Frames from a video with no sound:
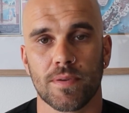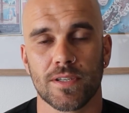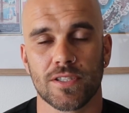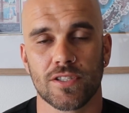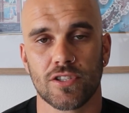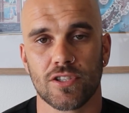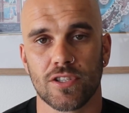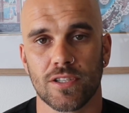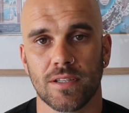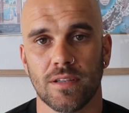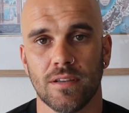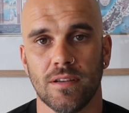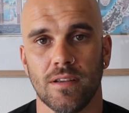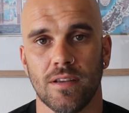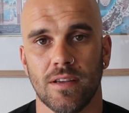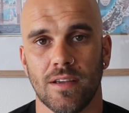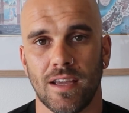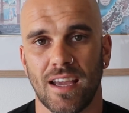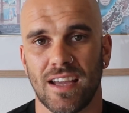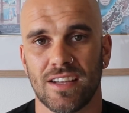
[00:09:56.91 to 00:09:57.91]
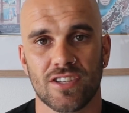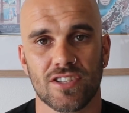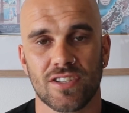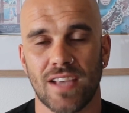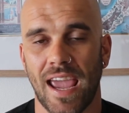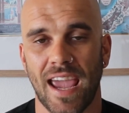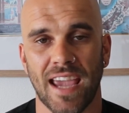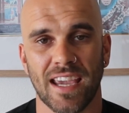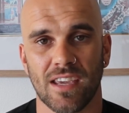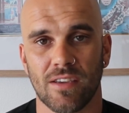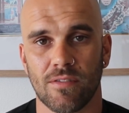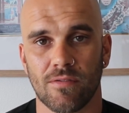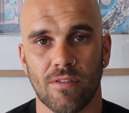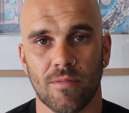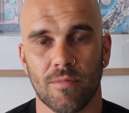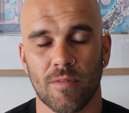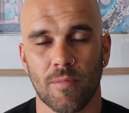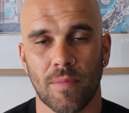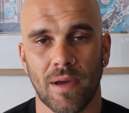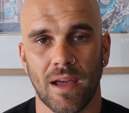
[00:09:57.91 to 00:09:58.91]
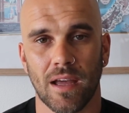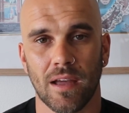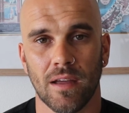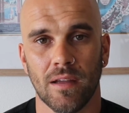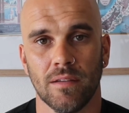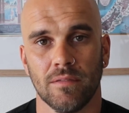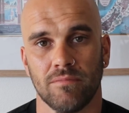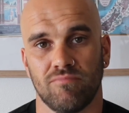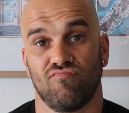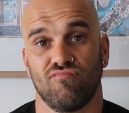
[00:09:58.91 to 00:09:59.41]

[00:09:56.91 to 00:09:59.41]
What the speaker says: position and just hanging from the bar.